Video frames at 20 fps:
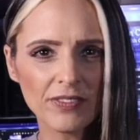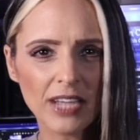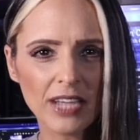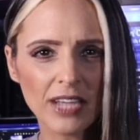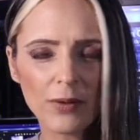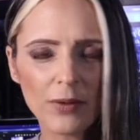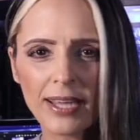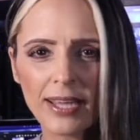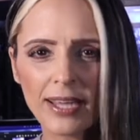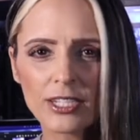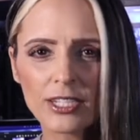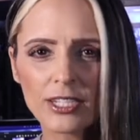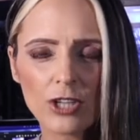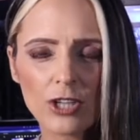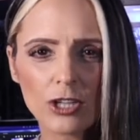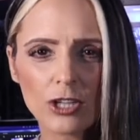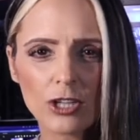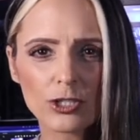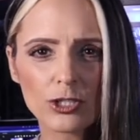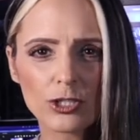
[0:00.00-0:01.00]
Iraqi
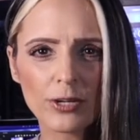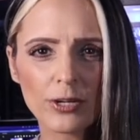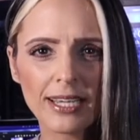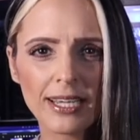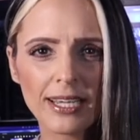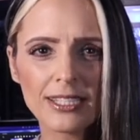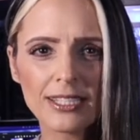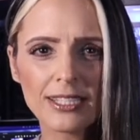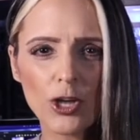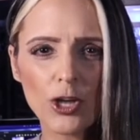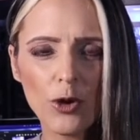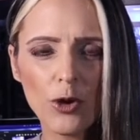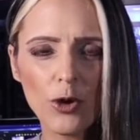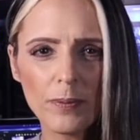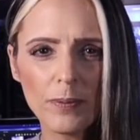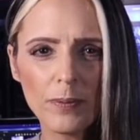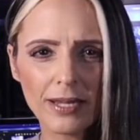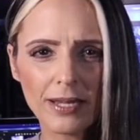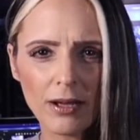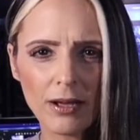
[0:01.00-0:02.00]
dinars during its
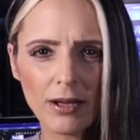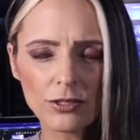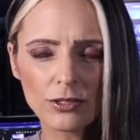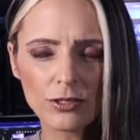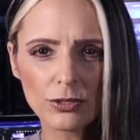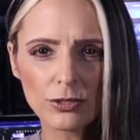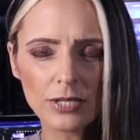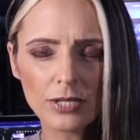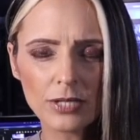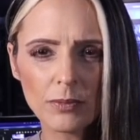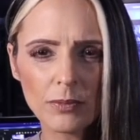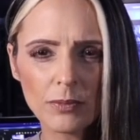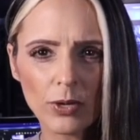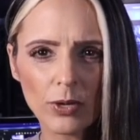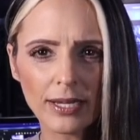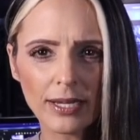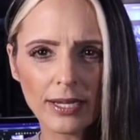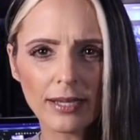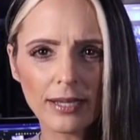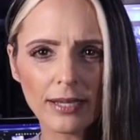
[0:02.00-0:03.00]
opening on Tuesday
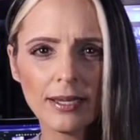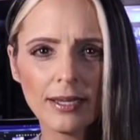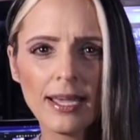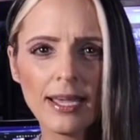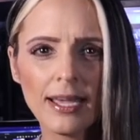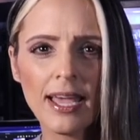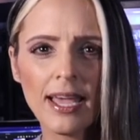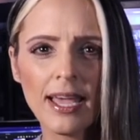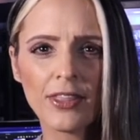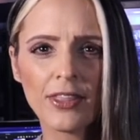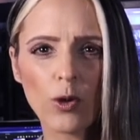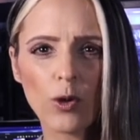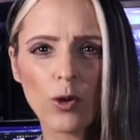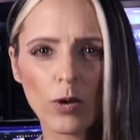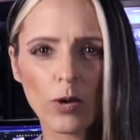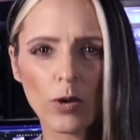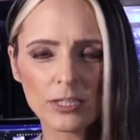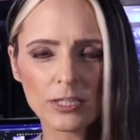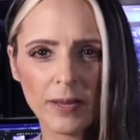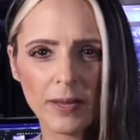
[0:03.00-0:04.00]
morning. The
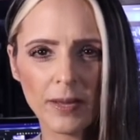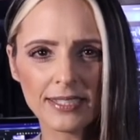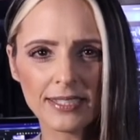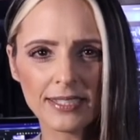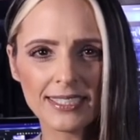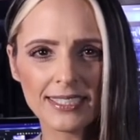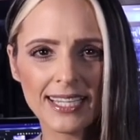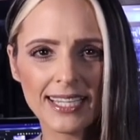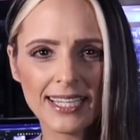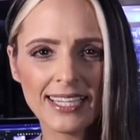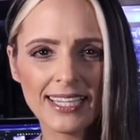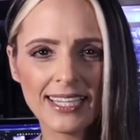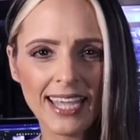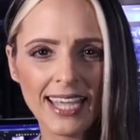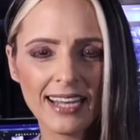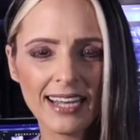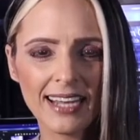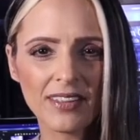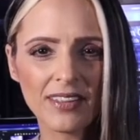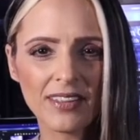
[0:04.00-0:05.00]
correspondents
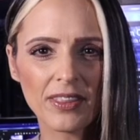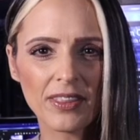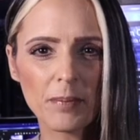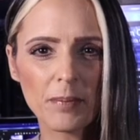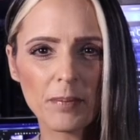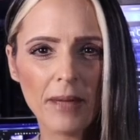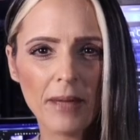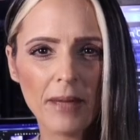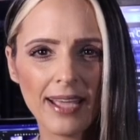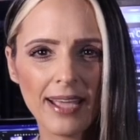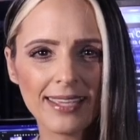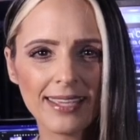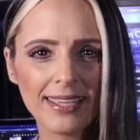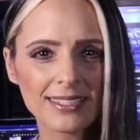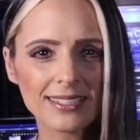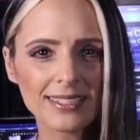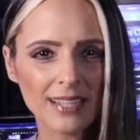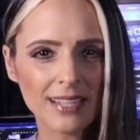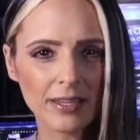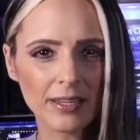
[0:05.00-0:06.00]
indicated that the buying and
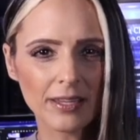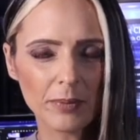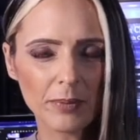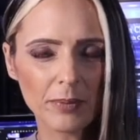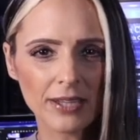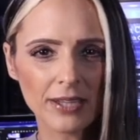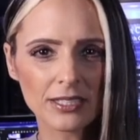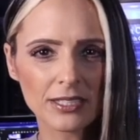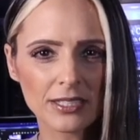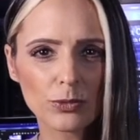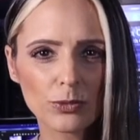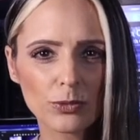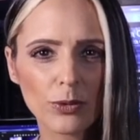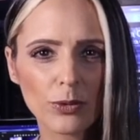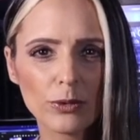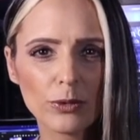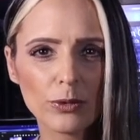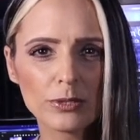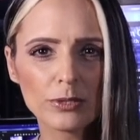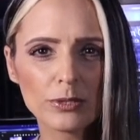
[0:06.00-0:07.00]
selling prices
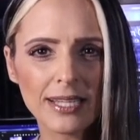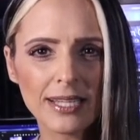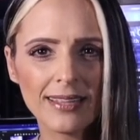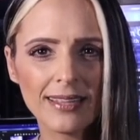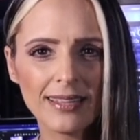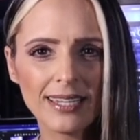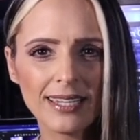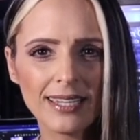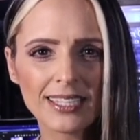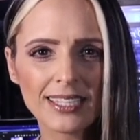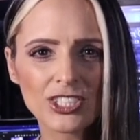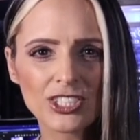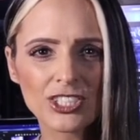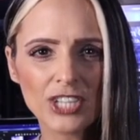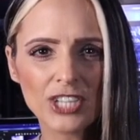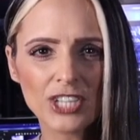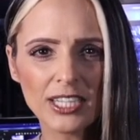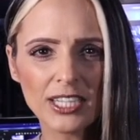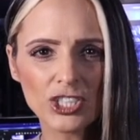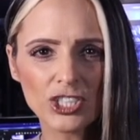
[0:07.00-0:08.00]
rose in the
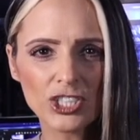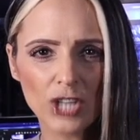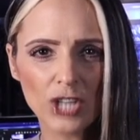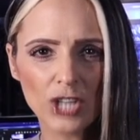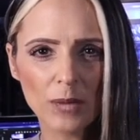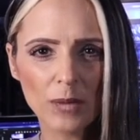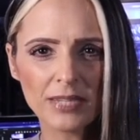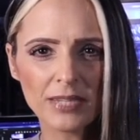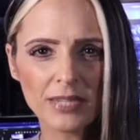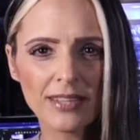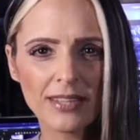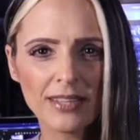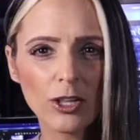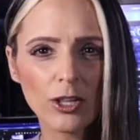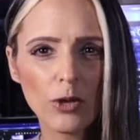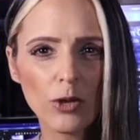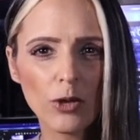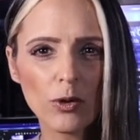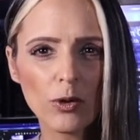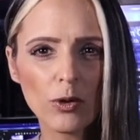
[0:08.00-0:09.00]
exchange shops in the
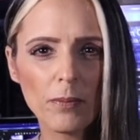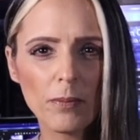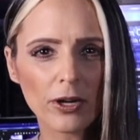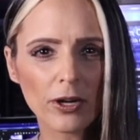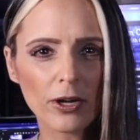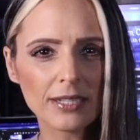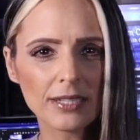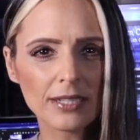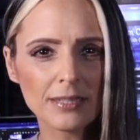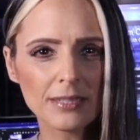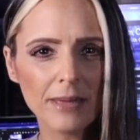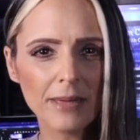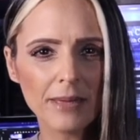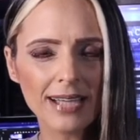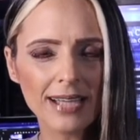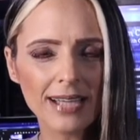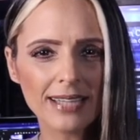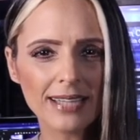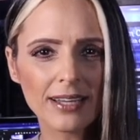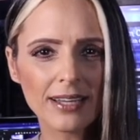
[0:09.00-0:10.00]
local markets in Baghdad,
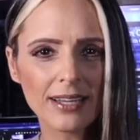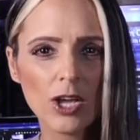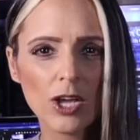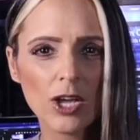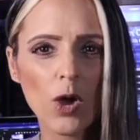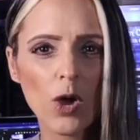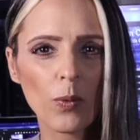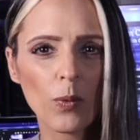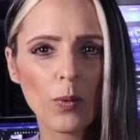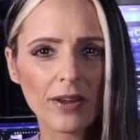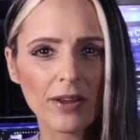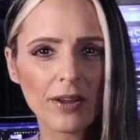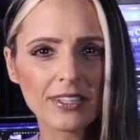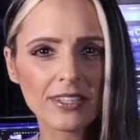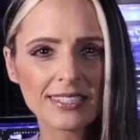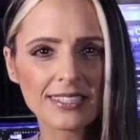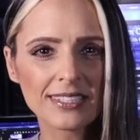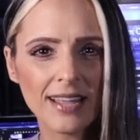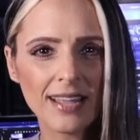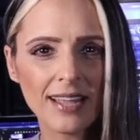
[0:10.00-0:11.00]
Baghdad, where the
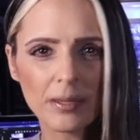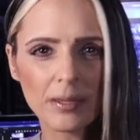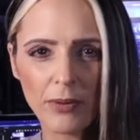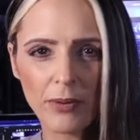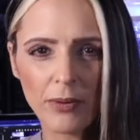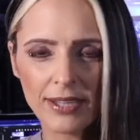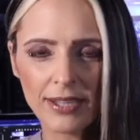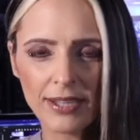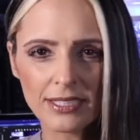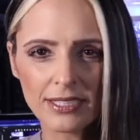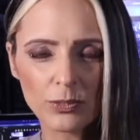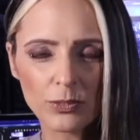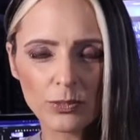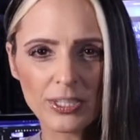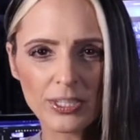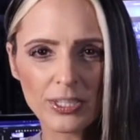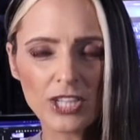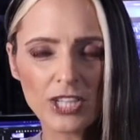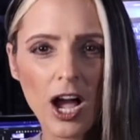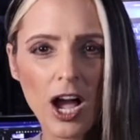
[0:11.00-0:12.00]
selling prices reached
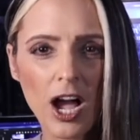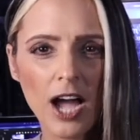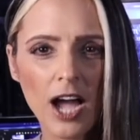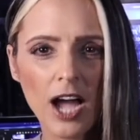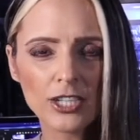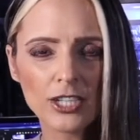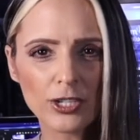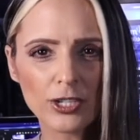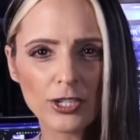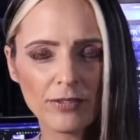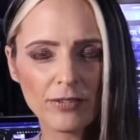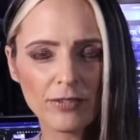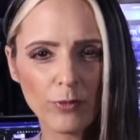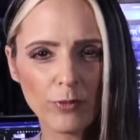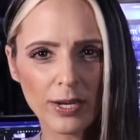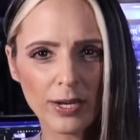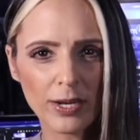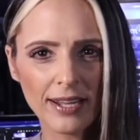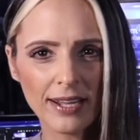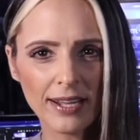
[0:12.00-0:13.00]

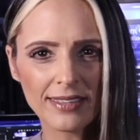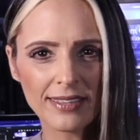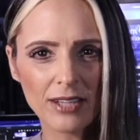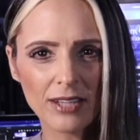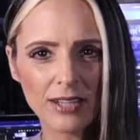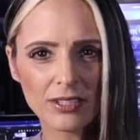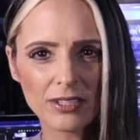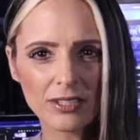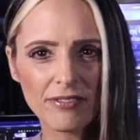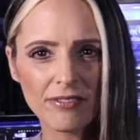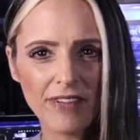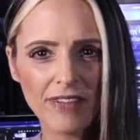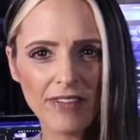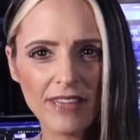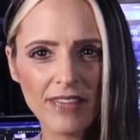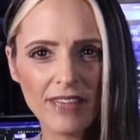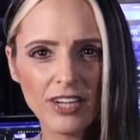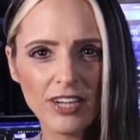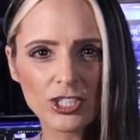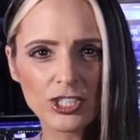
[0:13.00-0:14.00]

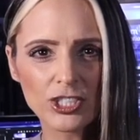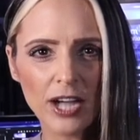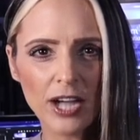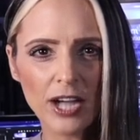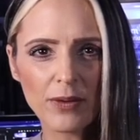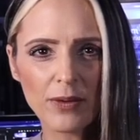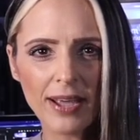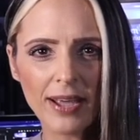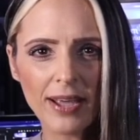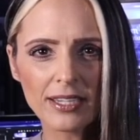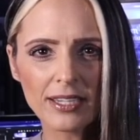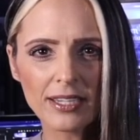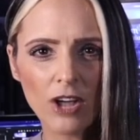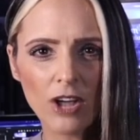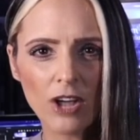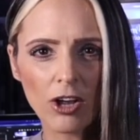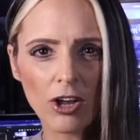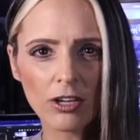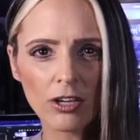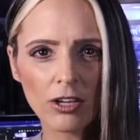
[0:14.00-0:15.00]
149,500 Iraqi
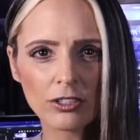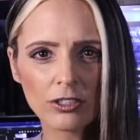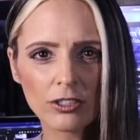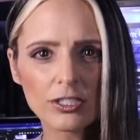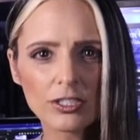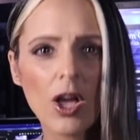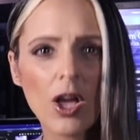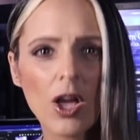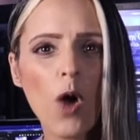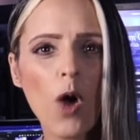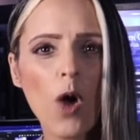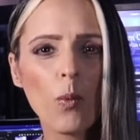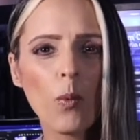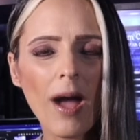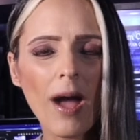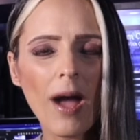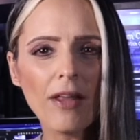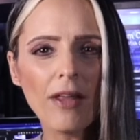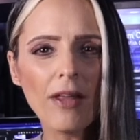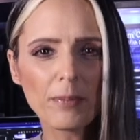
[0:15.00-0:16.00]
dollars,
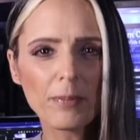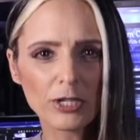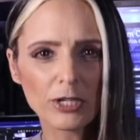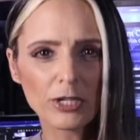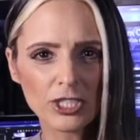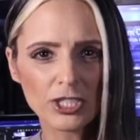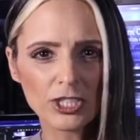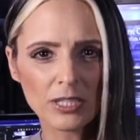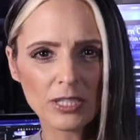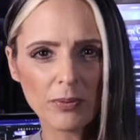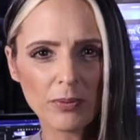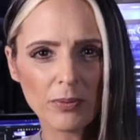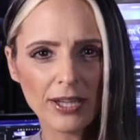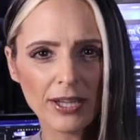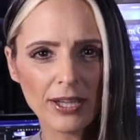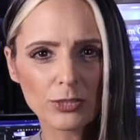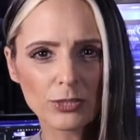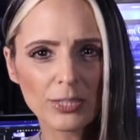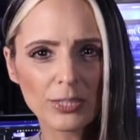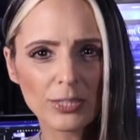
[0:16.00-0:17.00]
while the purchasing
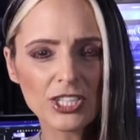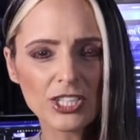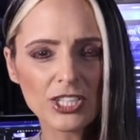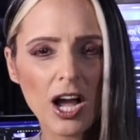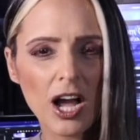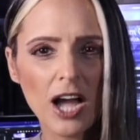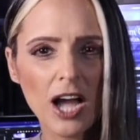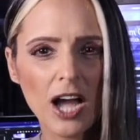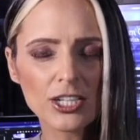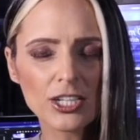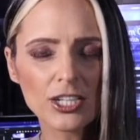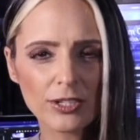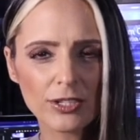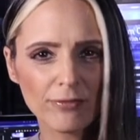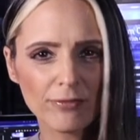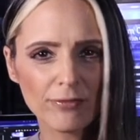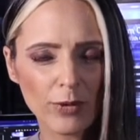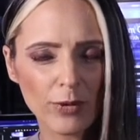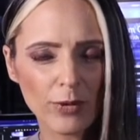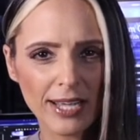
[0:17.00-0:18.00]
price reached
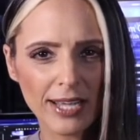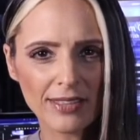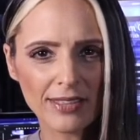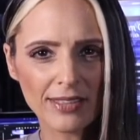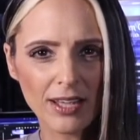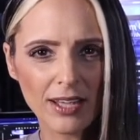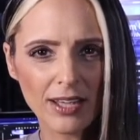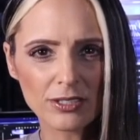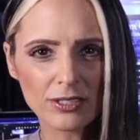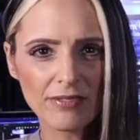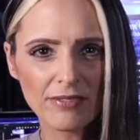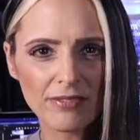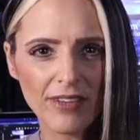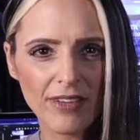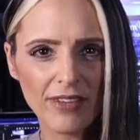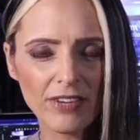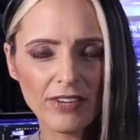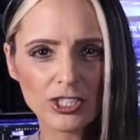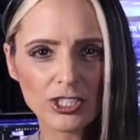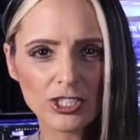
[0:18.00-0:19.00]

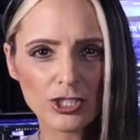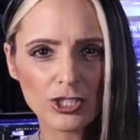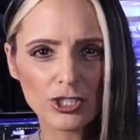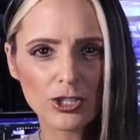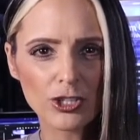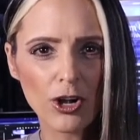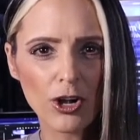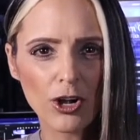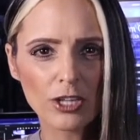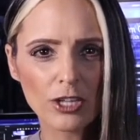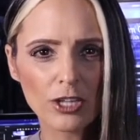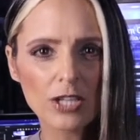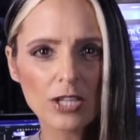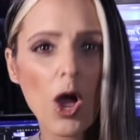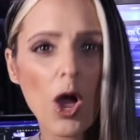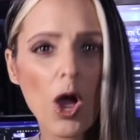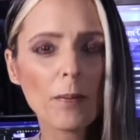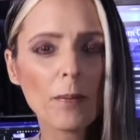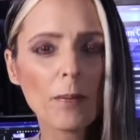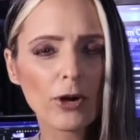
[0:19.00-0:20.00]
148,500 dinars
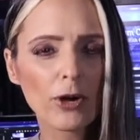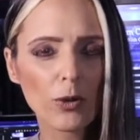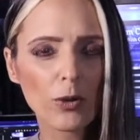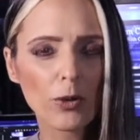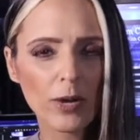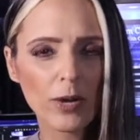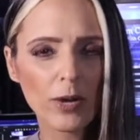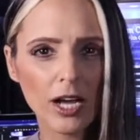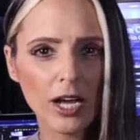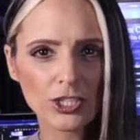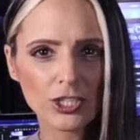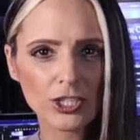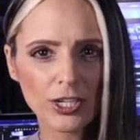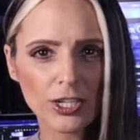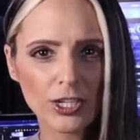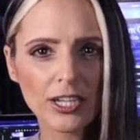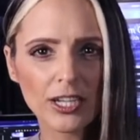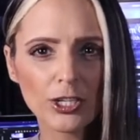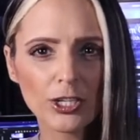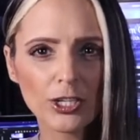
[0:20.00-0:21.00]
per 100
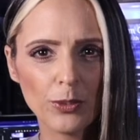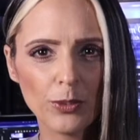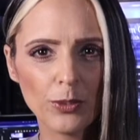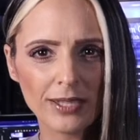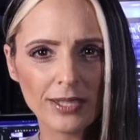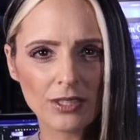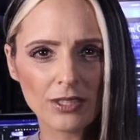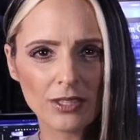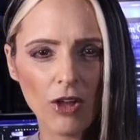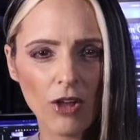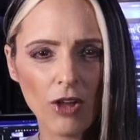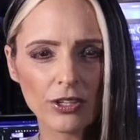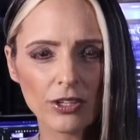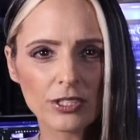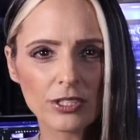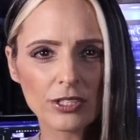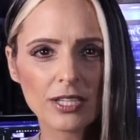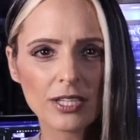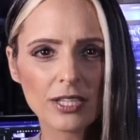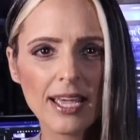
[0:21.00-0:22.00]
US dollars.